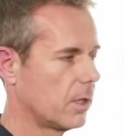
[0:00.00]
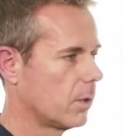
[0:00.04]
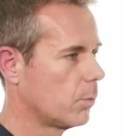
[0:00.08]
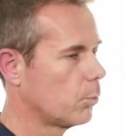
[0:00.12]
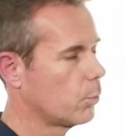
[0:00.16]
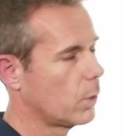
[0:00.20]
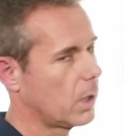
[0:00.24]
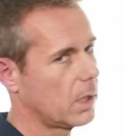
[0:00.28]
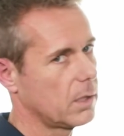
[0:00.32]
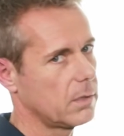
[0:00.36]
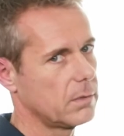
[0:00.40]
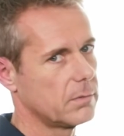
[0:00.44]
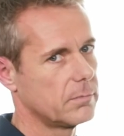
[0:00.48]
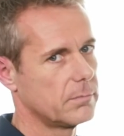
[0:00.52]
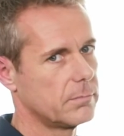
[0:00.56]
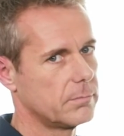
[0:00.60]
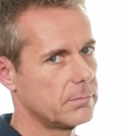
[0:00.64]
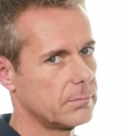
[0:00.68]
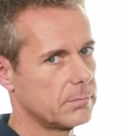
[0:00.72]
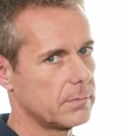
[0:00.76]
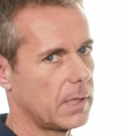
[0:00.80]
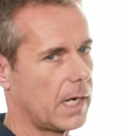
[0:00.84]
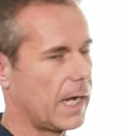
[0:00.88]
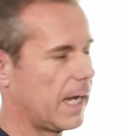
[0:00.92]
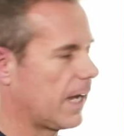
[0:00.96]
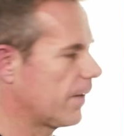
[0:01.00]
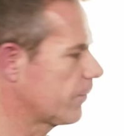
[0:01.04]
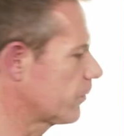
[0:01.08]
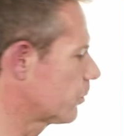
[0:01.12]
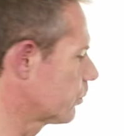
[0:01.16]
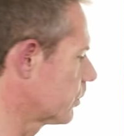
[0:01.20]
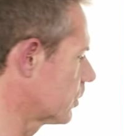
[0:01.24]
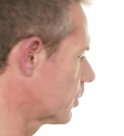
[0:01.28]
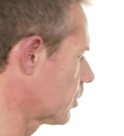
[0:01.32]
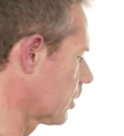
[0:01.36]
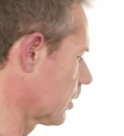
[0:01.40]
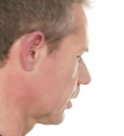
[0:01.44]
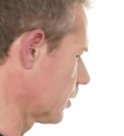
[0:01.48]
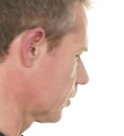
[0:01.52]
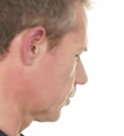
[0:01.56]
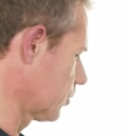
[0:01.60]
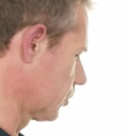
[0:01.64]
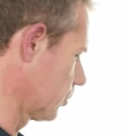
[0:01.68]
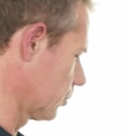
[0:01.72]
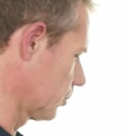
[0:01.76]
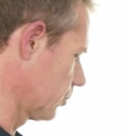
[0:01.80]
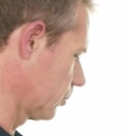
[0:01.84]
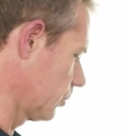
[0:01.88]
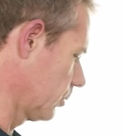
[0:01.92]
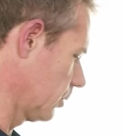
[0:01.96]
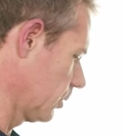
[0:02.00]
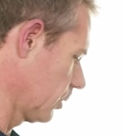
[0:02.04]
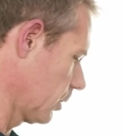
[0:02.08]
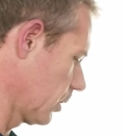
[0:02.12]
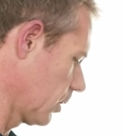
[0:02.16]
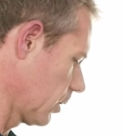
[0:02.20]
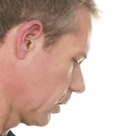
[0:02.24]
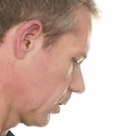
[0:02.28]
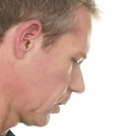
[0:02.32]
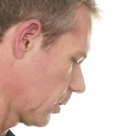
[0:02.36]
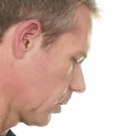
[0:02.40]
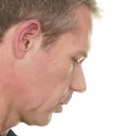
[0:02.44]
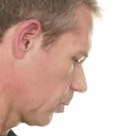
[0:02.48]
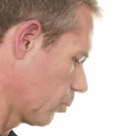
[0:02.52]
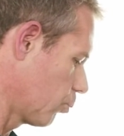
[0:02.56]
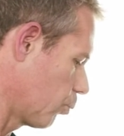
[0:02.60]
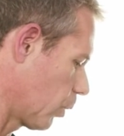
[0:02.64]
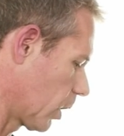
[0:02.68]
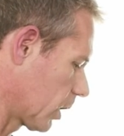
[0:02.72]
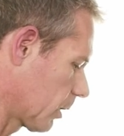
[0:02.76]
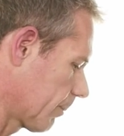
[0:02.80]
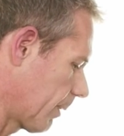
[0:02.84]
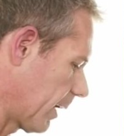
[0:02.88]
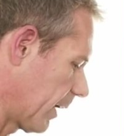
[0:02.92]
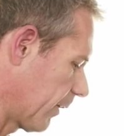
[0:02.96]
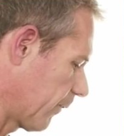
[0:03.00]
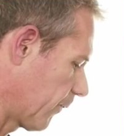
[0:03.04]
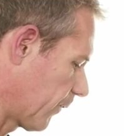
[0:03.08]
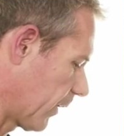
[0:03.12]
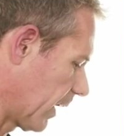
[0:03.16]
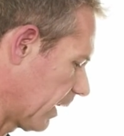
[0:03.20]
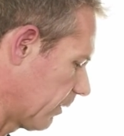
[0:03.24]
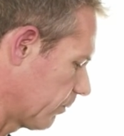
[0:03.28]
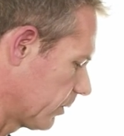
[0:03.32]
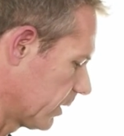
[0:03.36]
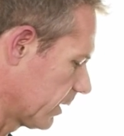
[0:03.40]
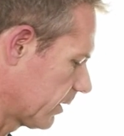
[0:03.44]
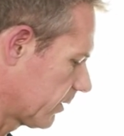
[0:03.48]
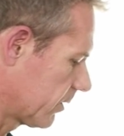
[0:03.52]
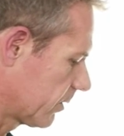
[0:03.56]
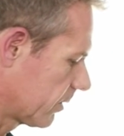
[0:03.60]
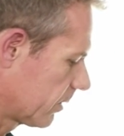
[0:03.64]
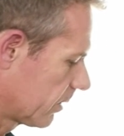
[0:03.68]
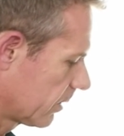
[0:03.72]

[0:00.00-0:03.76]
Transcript: Well, I have to return to one of my favorite